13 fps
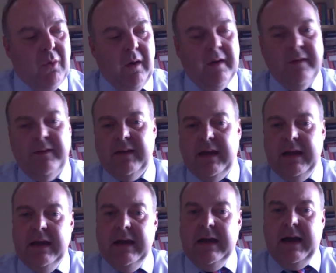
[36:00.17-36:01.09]

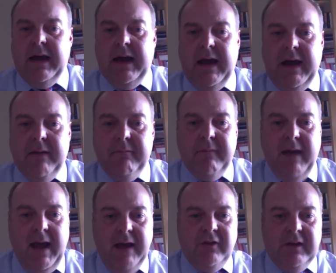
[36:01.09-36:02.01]
quality
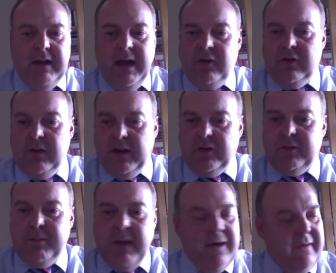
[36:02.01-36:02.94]
educational
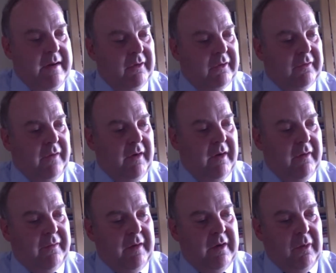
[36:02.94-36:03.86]
experience
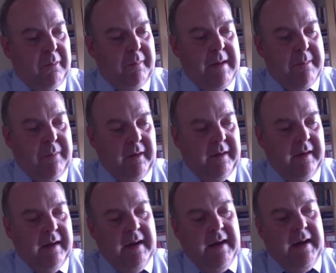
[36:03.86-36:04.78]
for young people.
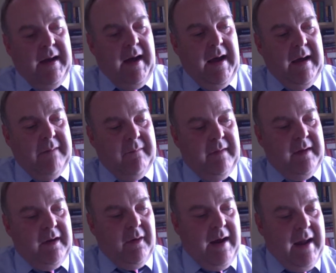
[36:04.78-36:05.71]
And
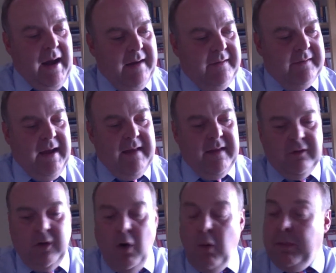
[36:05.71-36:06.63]
I say
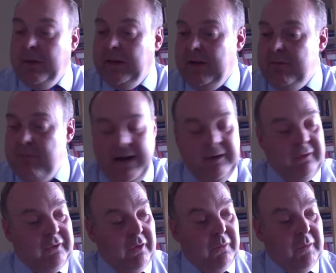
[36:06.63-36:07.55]
this openly. If
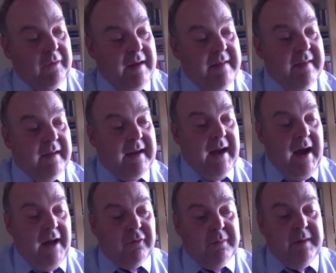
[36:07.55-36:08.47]
my son was in the
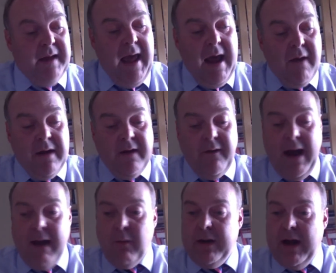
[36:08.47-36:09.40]
catchment area,
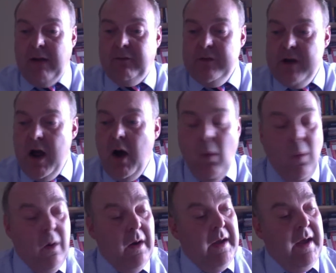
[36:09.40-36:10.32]
I would have
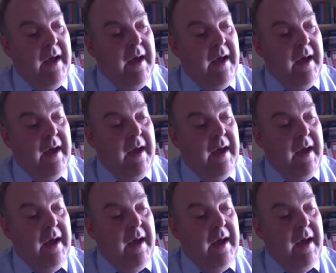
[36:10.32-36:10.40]
no